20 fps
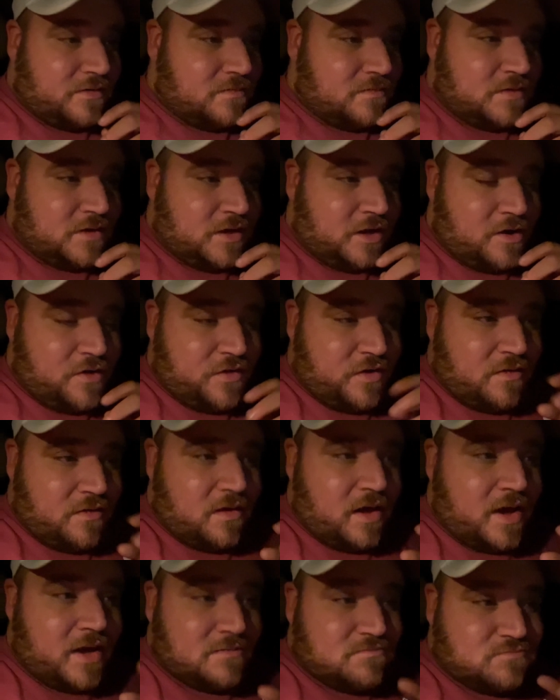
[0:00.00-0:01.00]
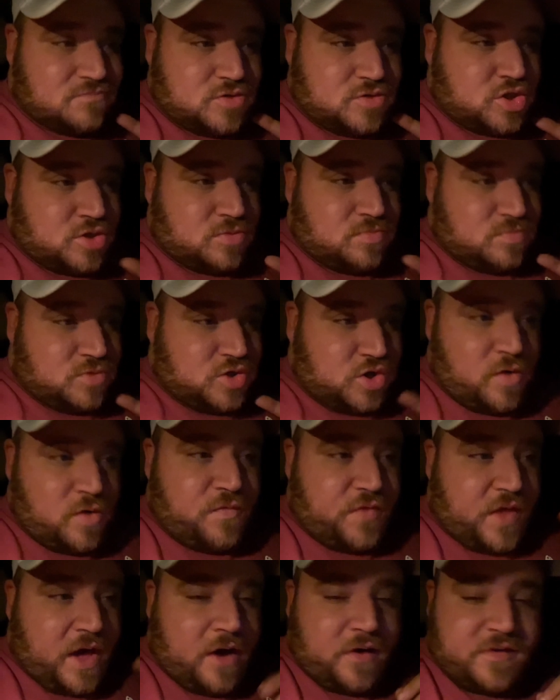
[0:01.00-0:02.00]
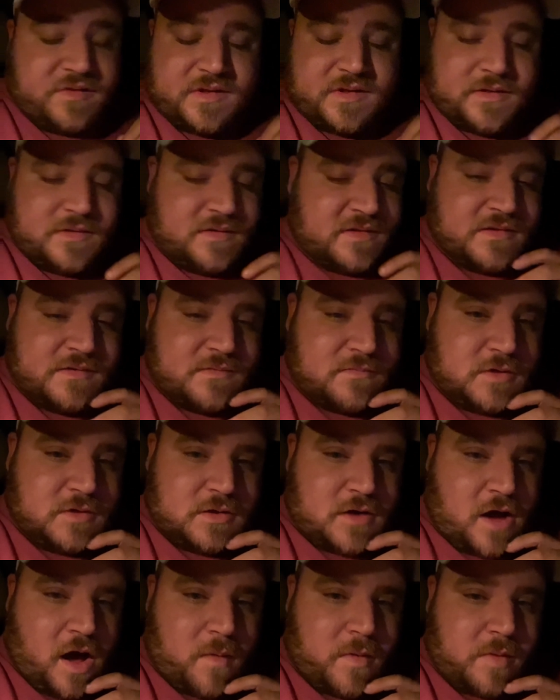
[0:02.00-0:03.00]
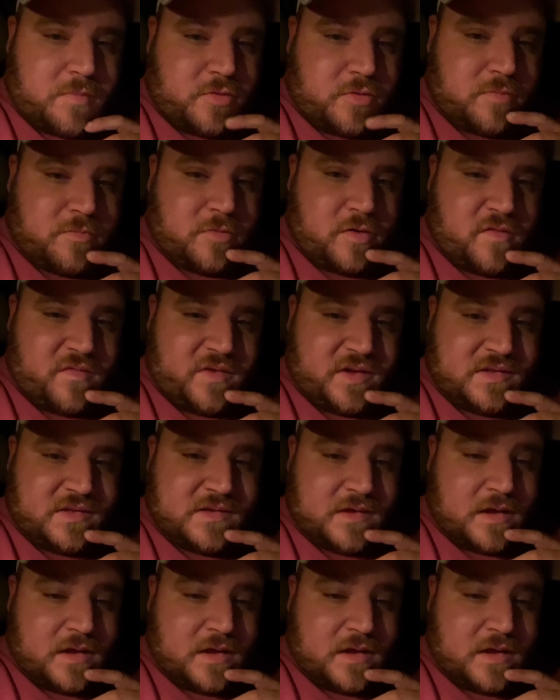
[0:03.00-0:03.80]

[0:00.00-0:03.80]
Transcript: They're like 2000s comic book movies.